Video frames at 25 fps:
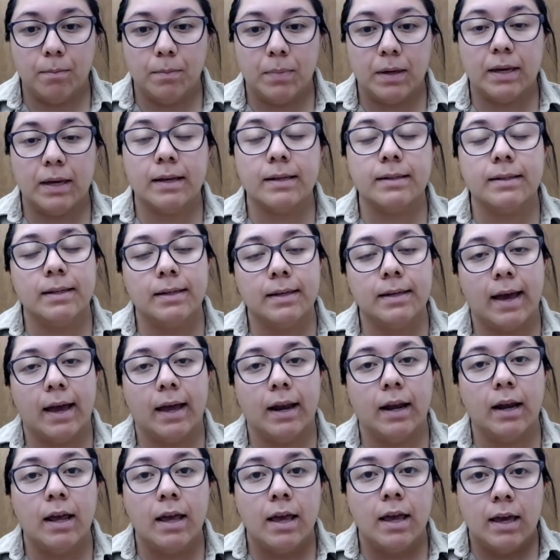because
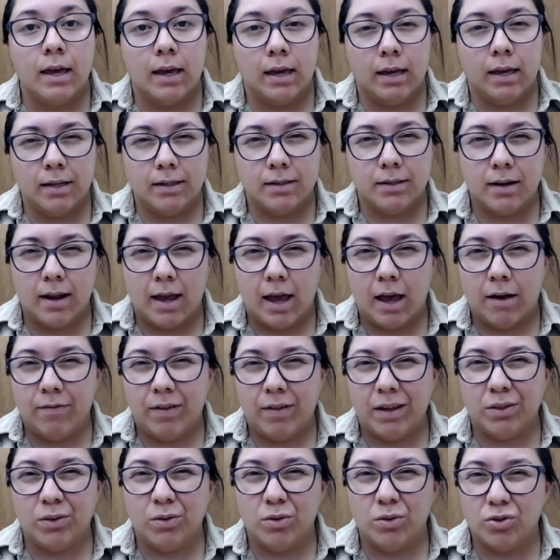again, it doesn't have
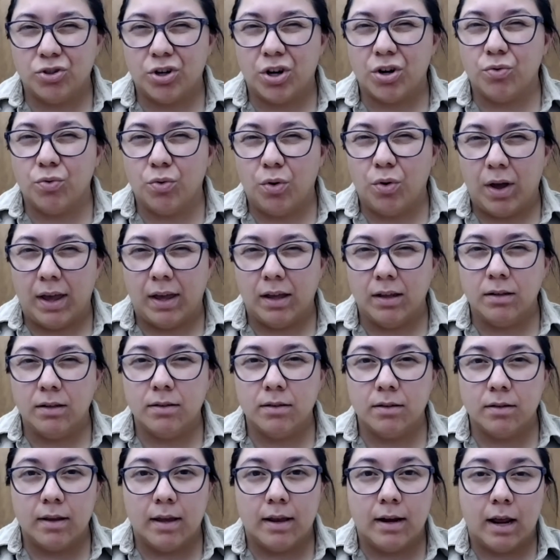like those general
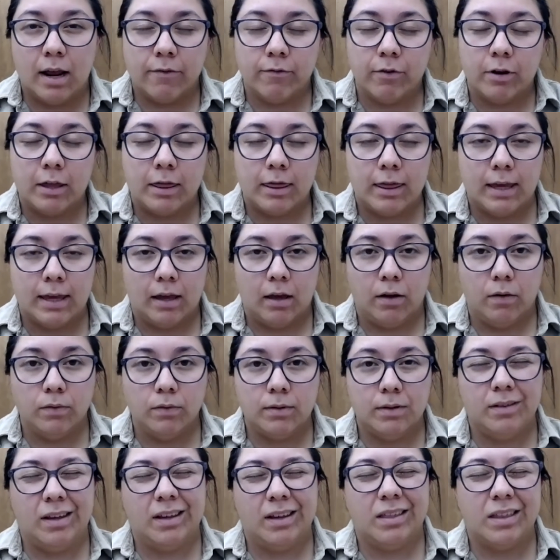eds and everything
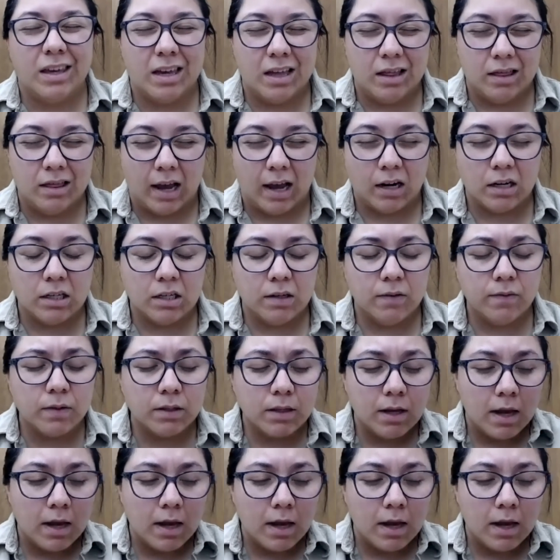else and like the electives.